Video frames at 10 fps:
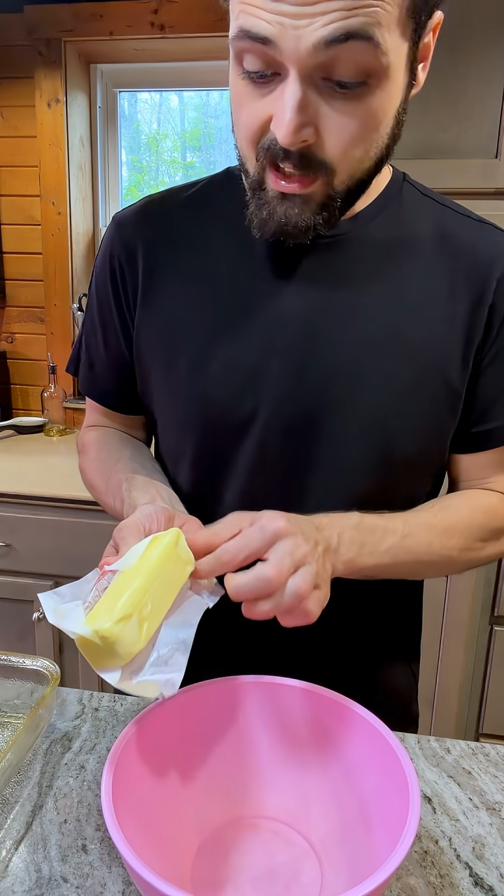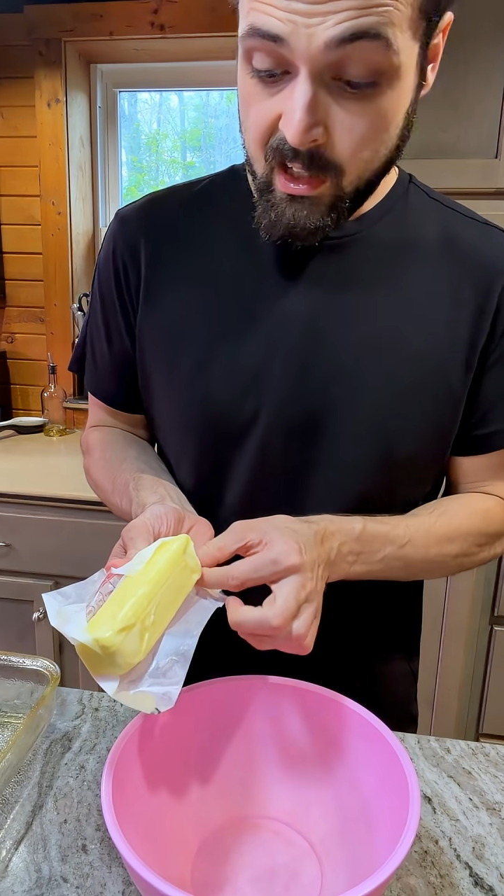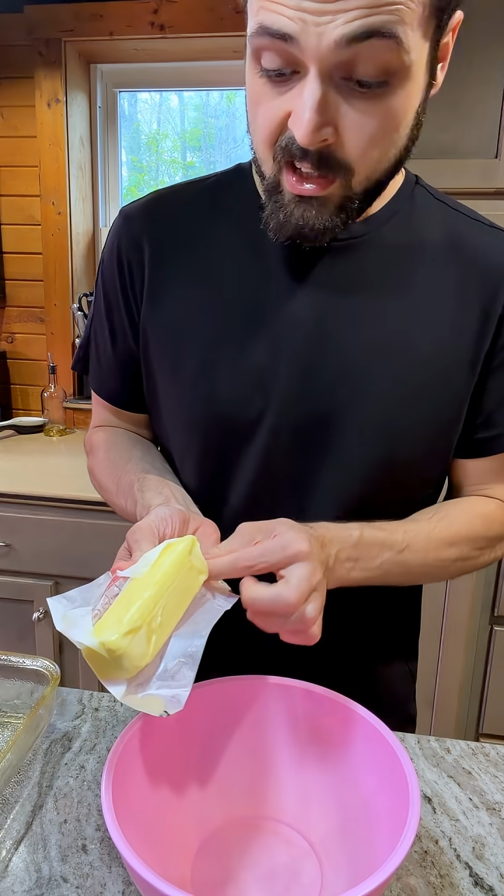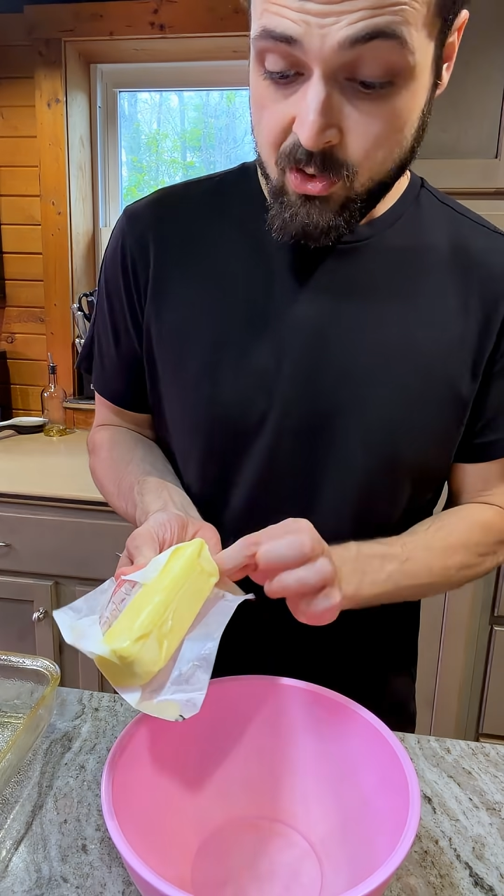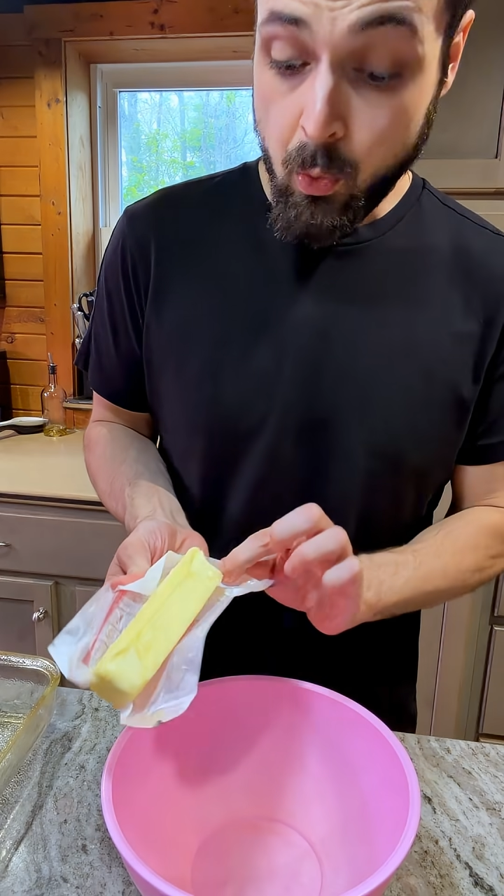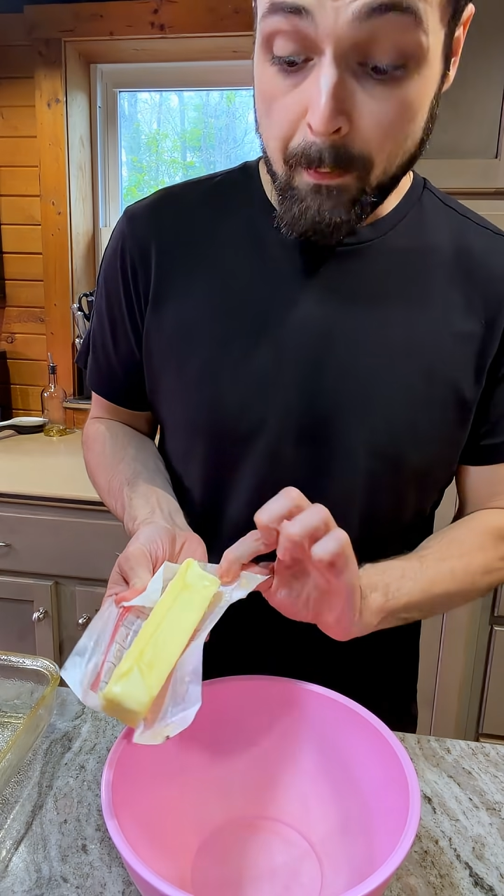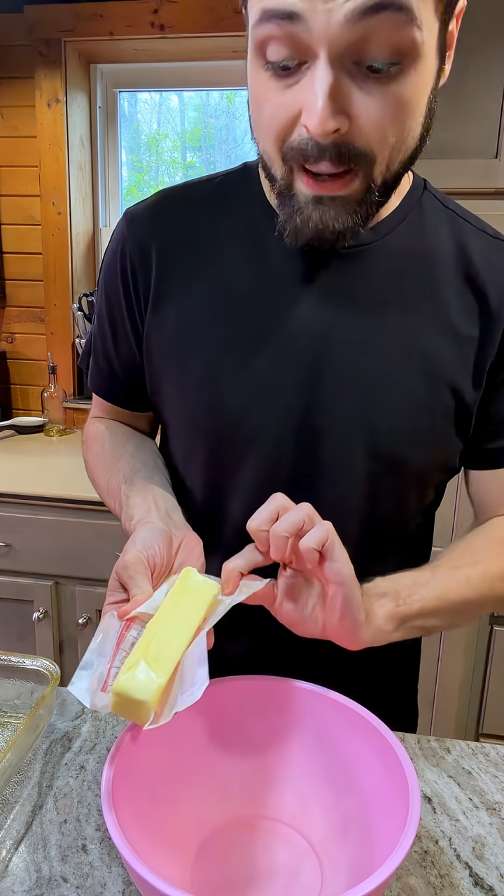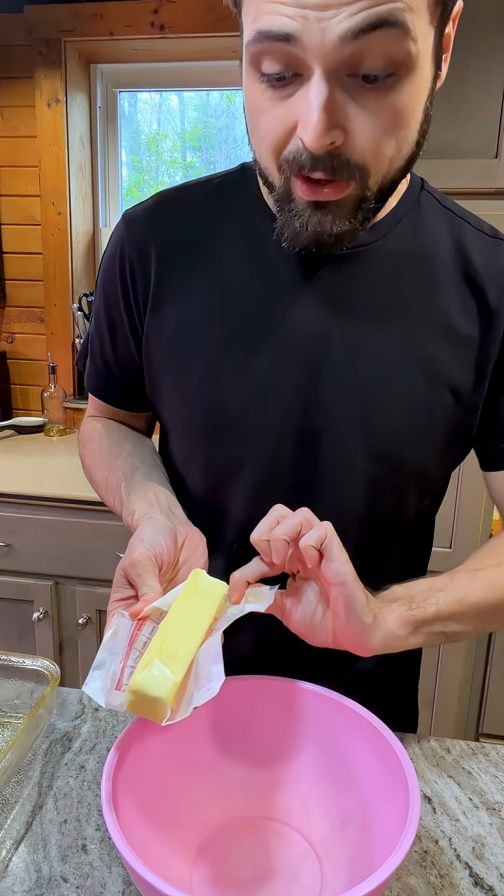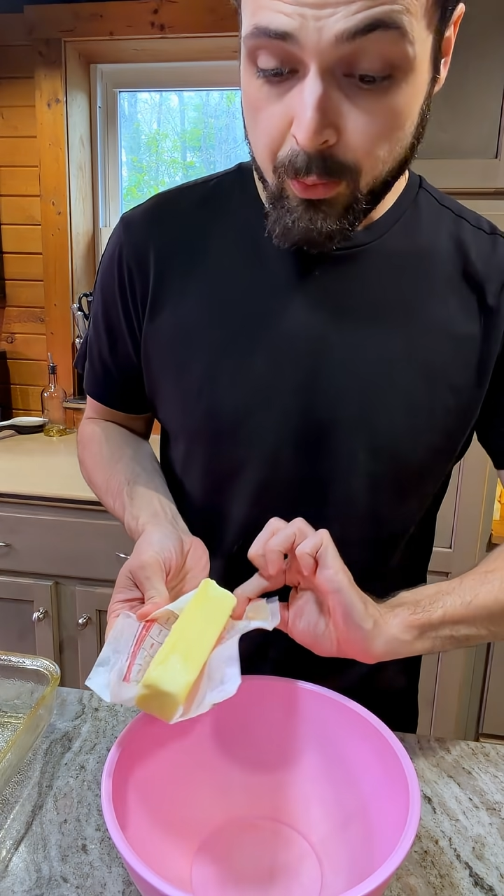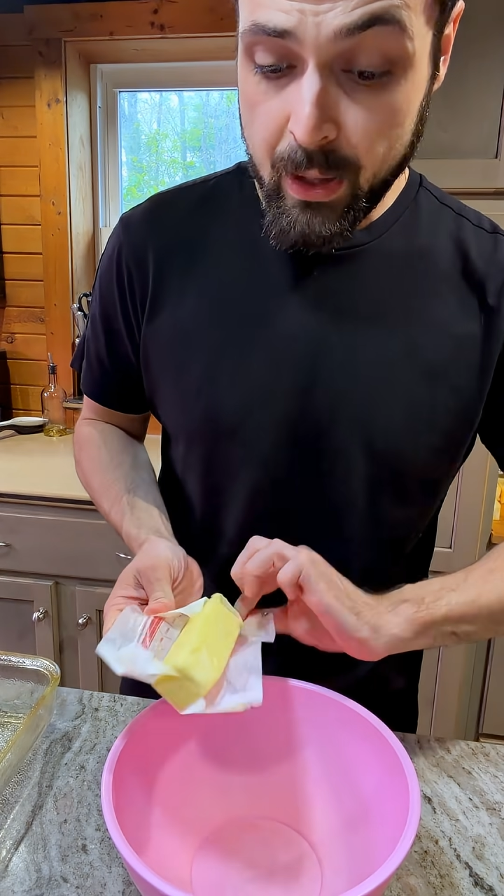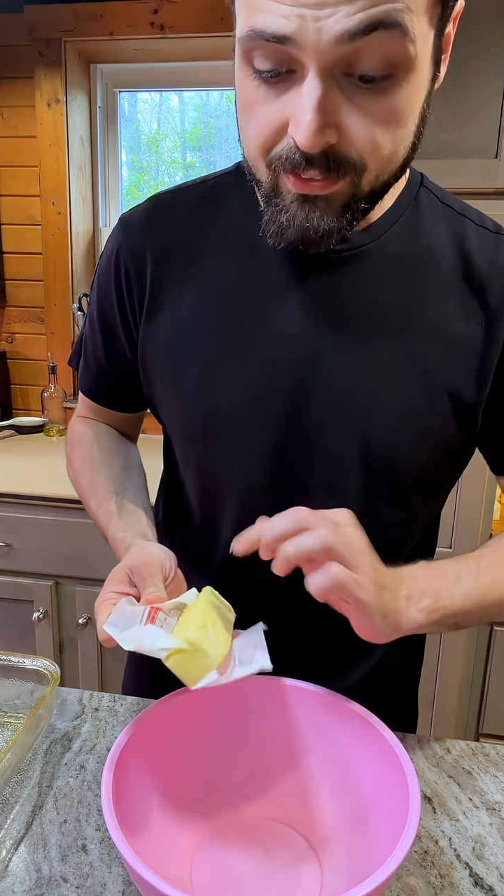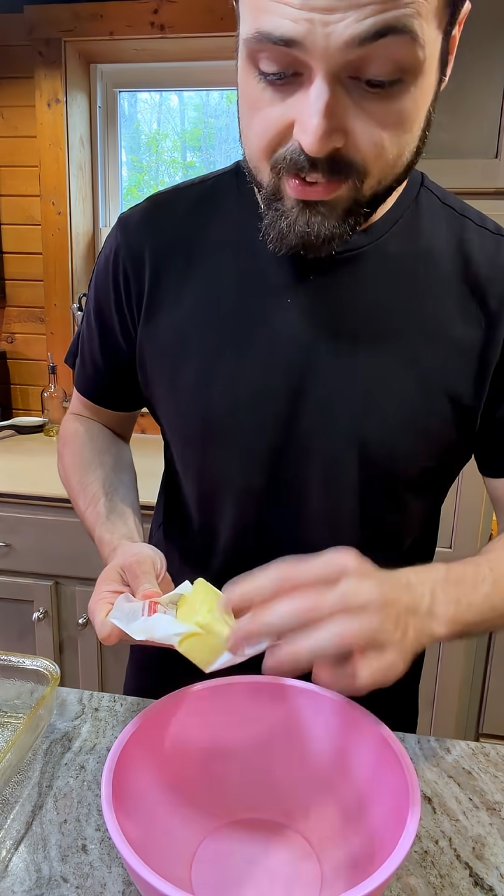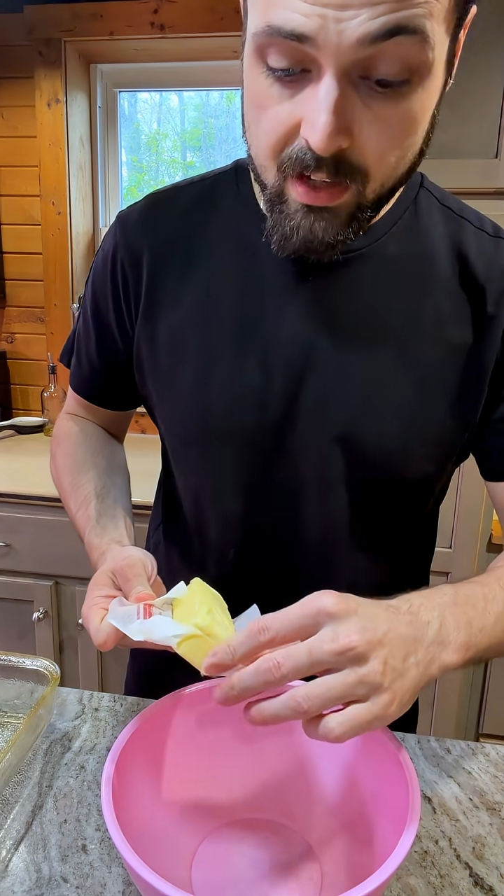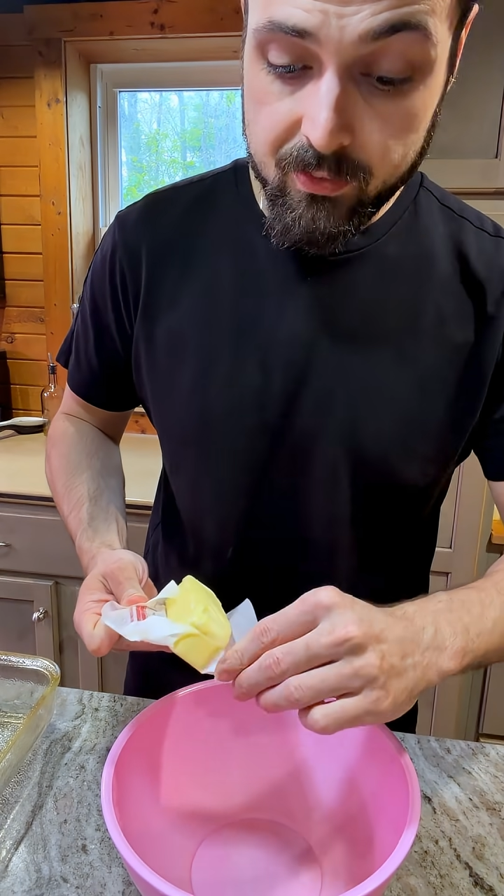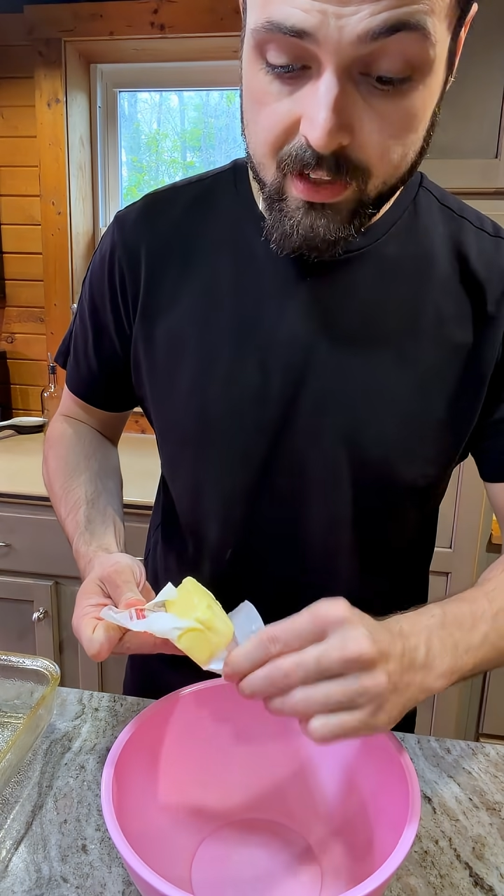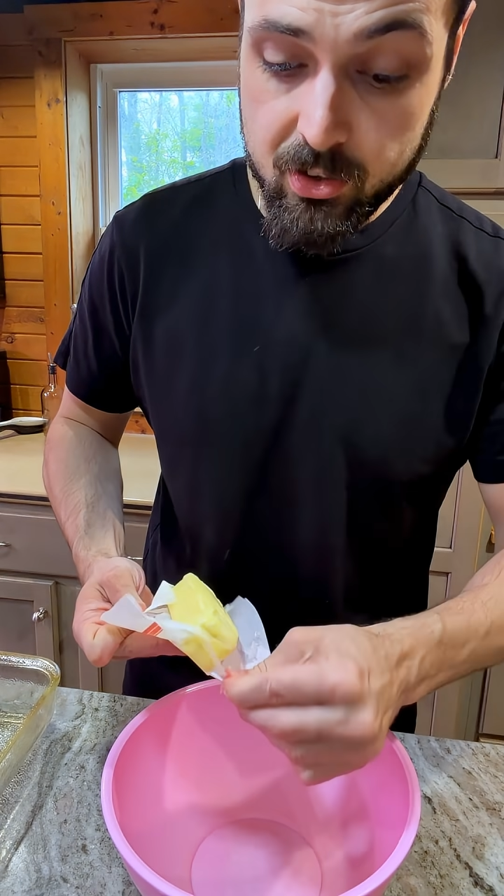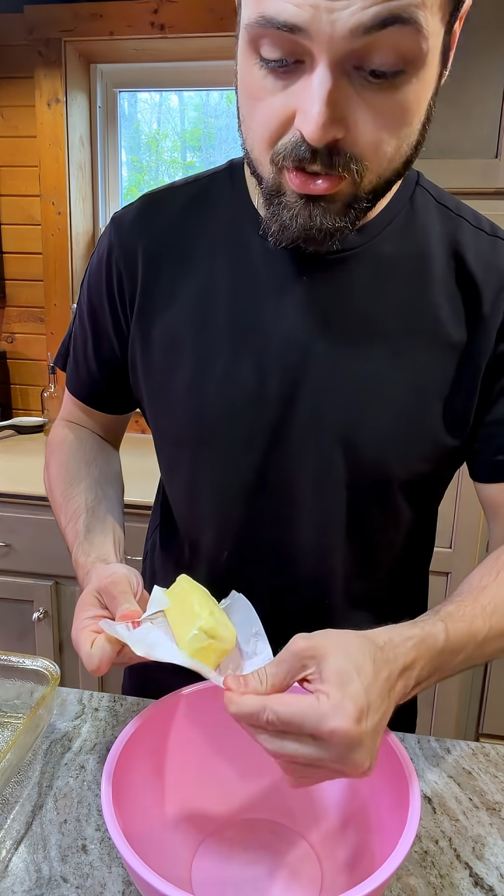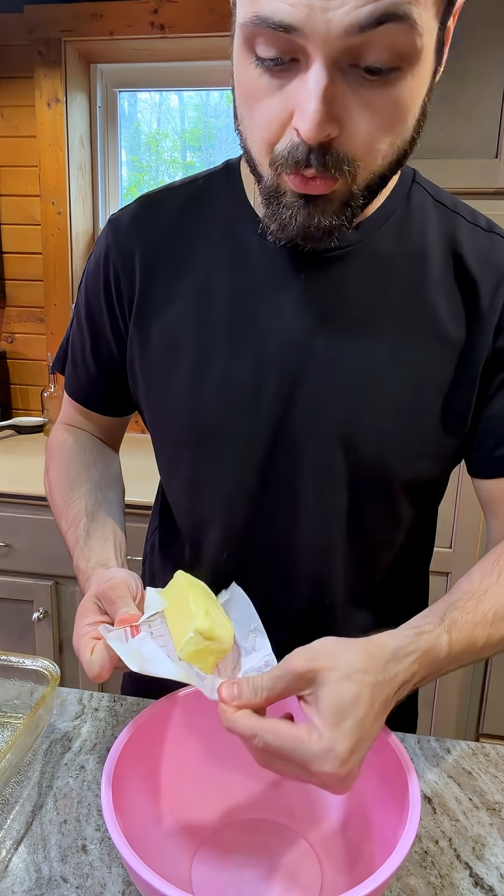then into a microwave safe dish,